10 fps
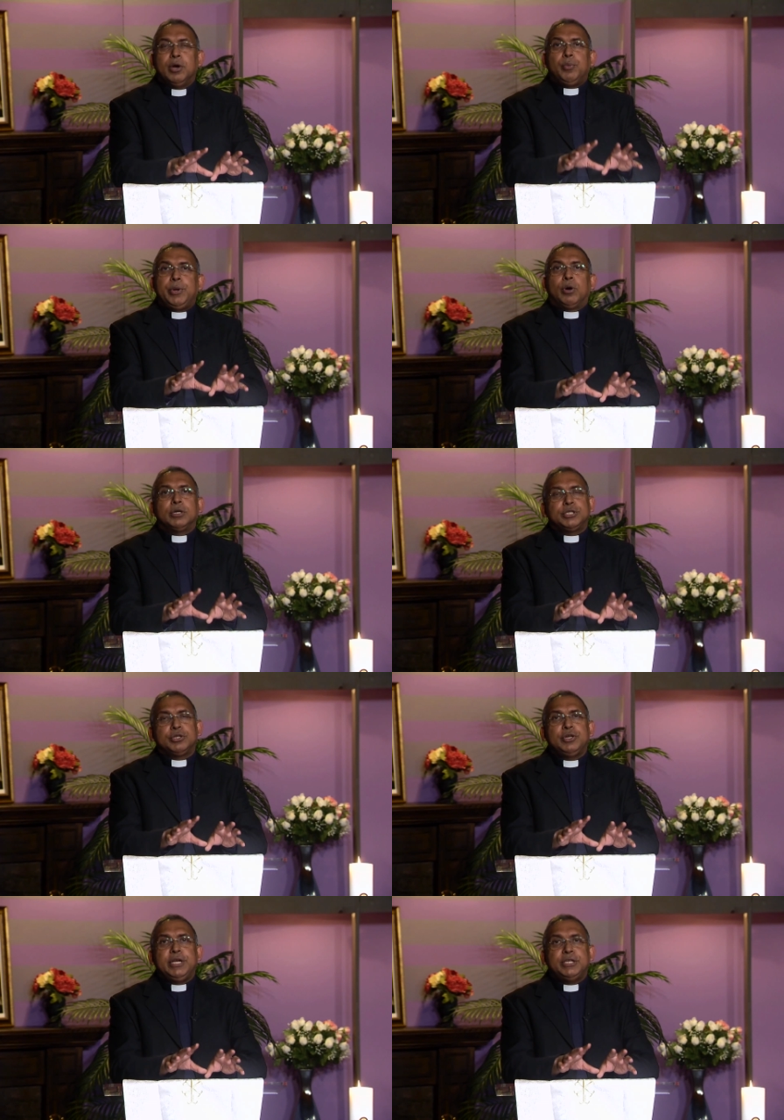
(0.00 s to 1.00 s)
we also
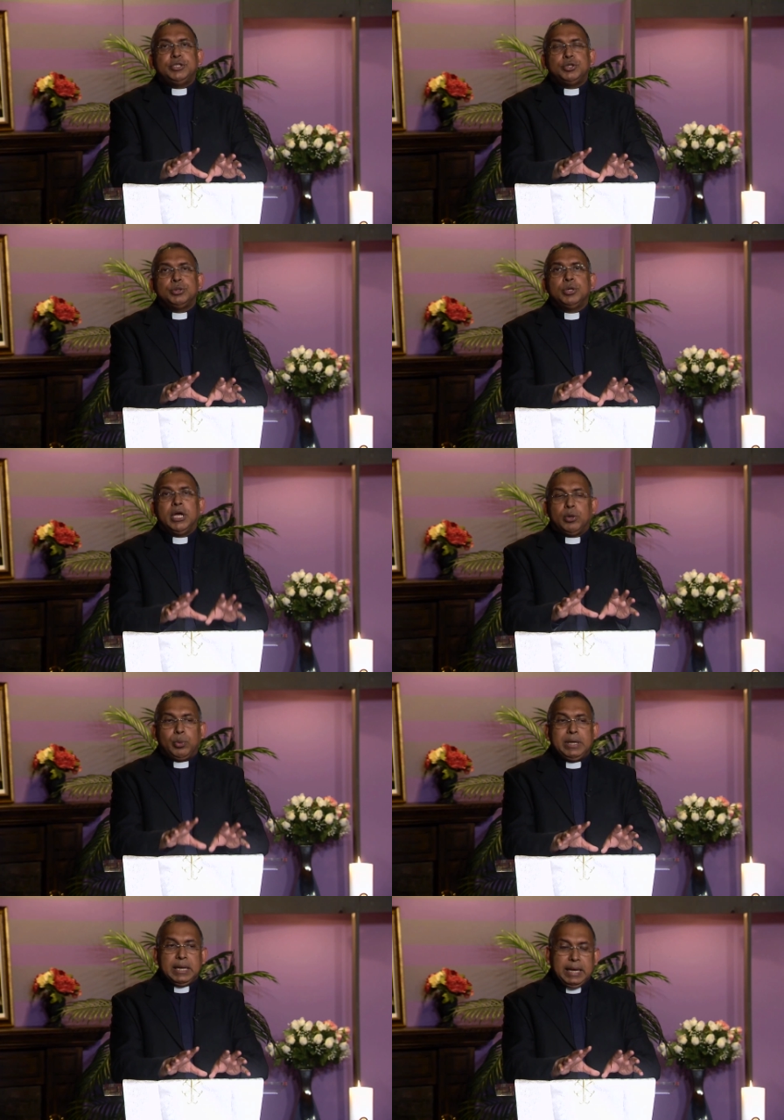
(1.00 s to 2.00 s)
need to
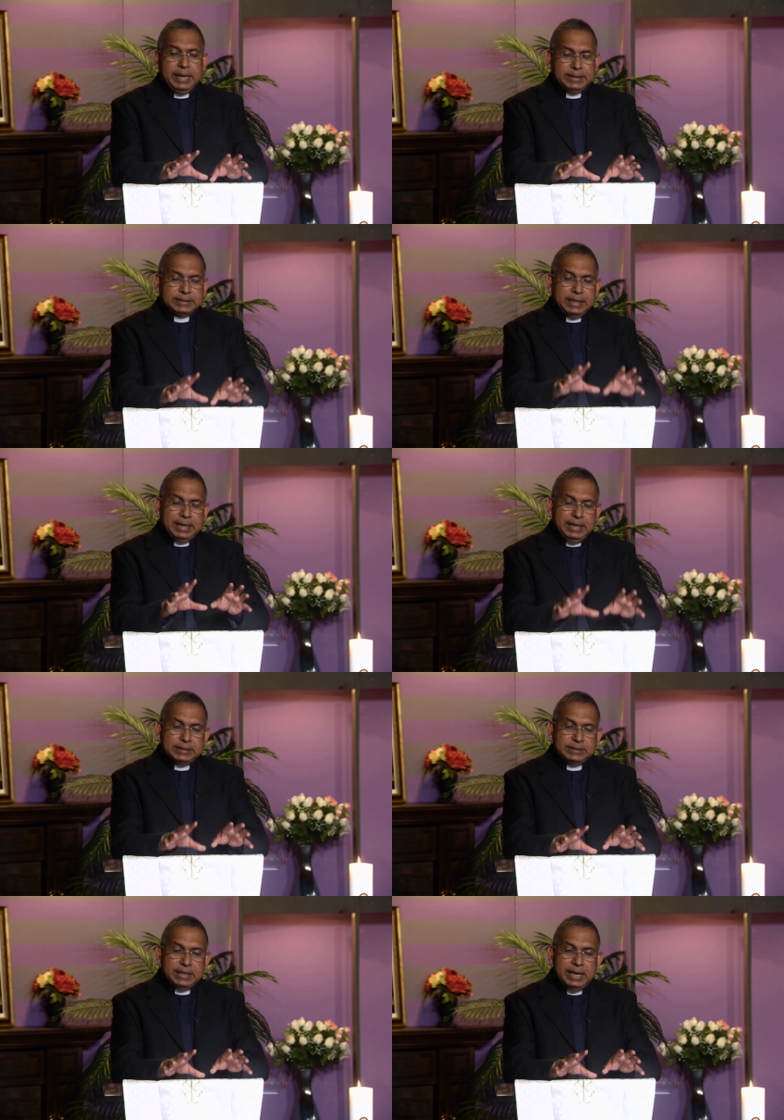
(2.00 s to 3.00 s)
realize and
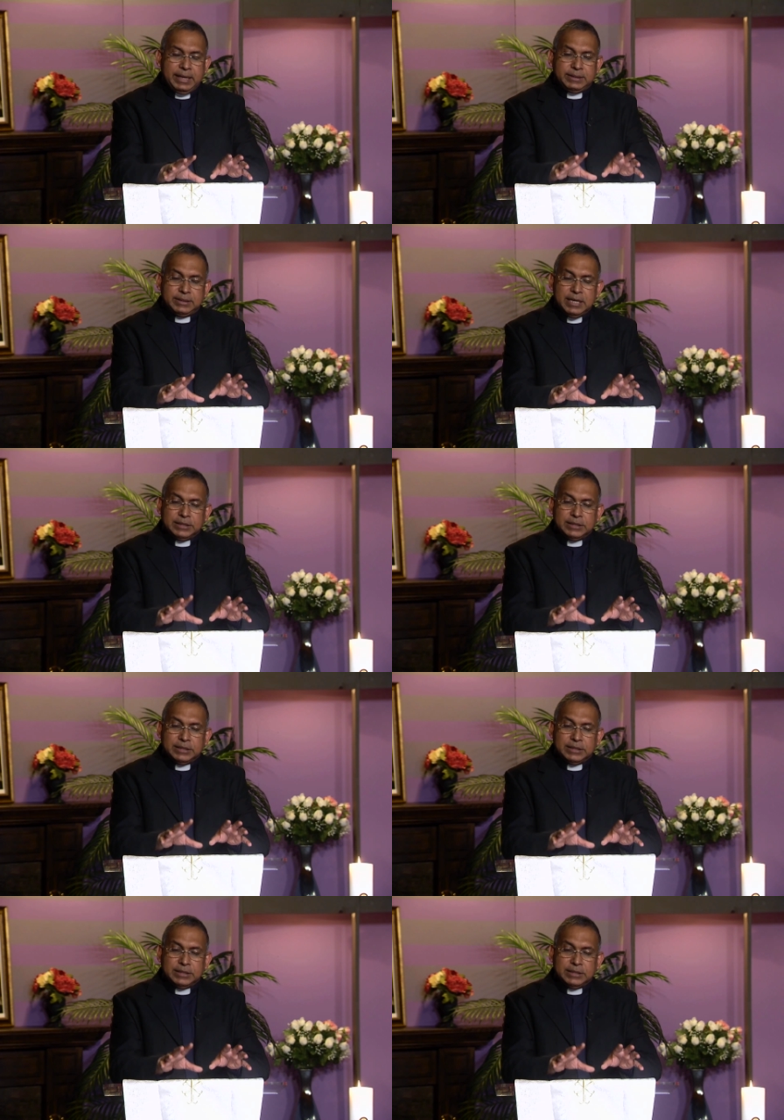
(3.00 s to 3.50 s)
understand